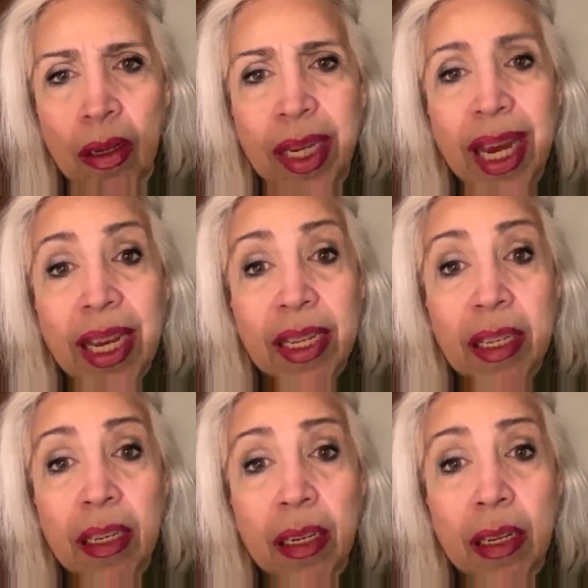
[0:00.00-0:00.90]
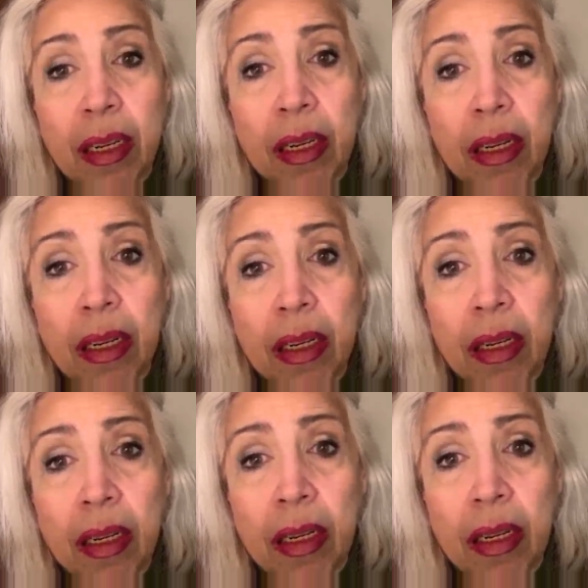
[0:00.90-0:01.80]
Yes.
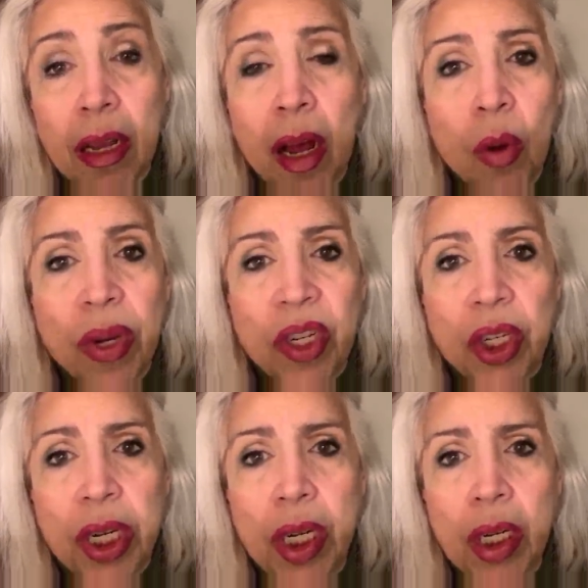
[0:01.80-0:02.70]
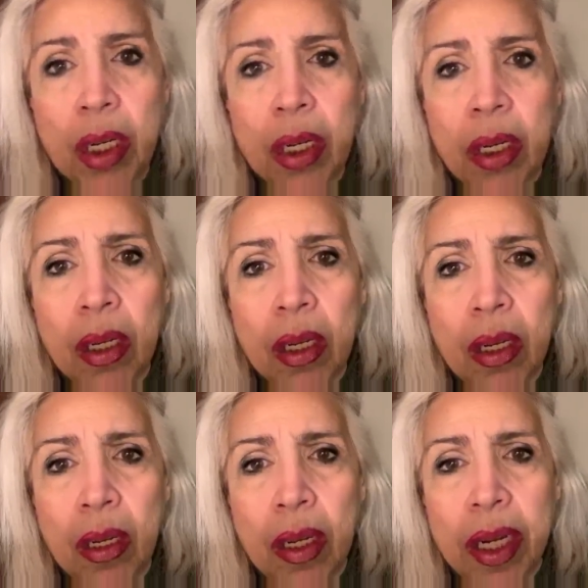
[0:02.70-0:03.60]
Oh, is she?
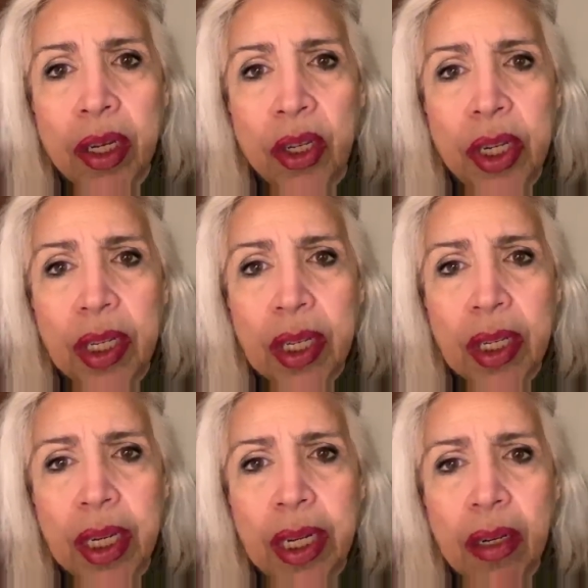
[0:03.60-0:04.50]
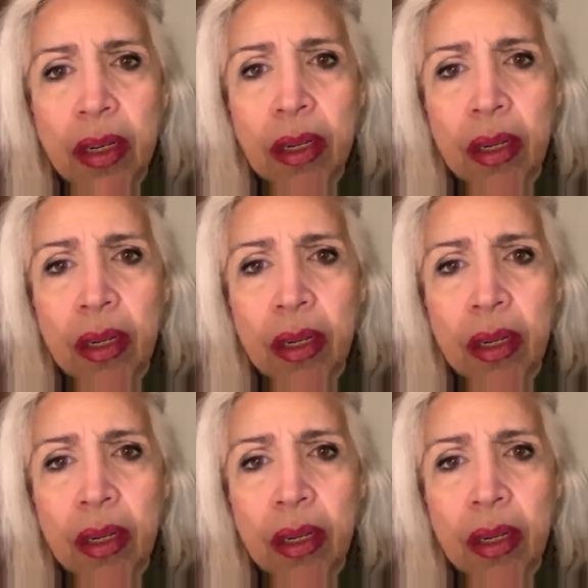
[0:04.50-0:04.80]
Is she still here?